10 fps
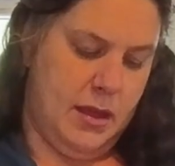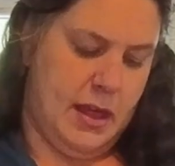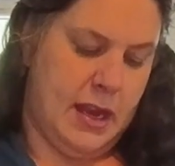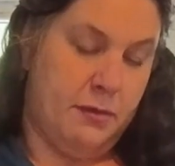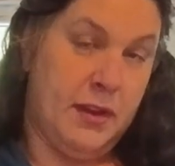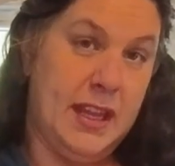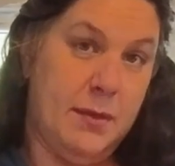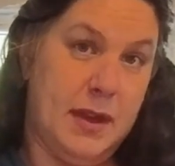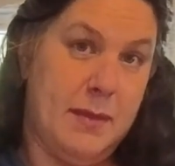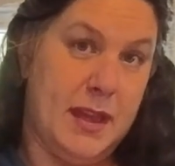And I really
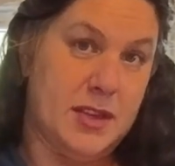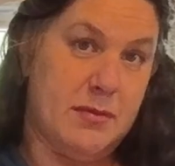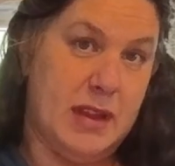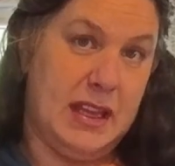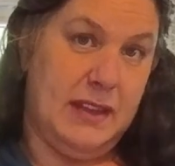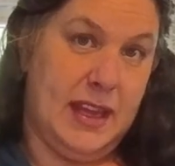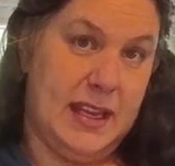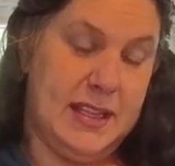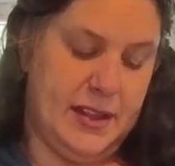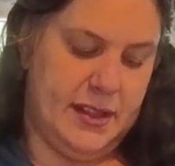want to make sure I'm not leaving
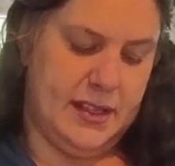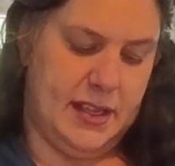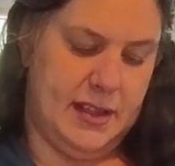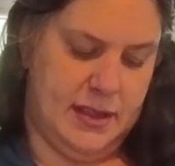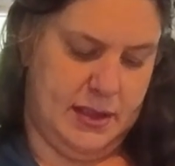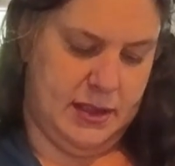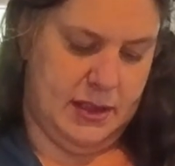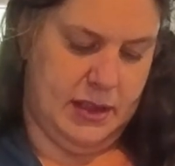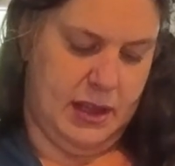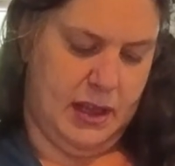any salt.
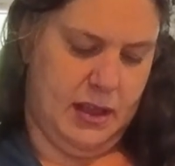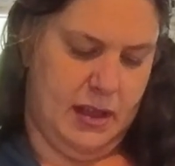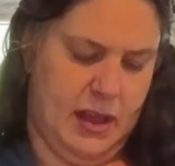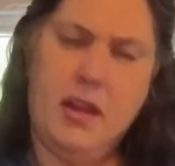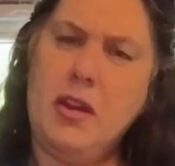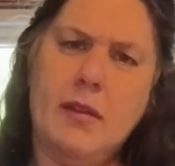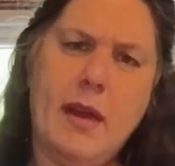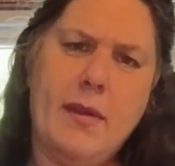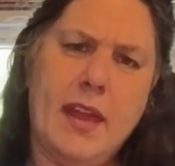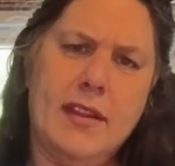I don't know how
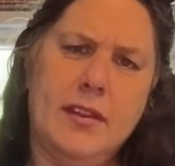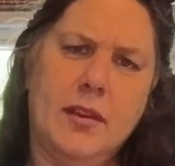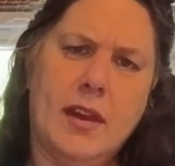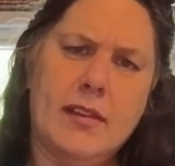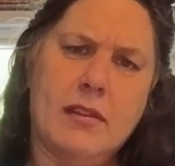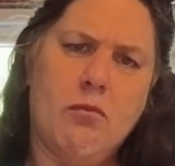loud that is to you guys.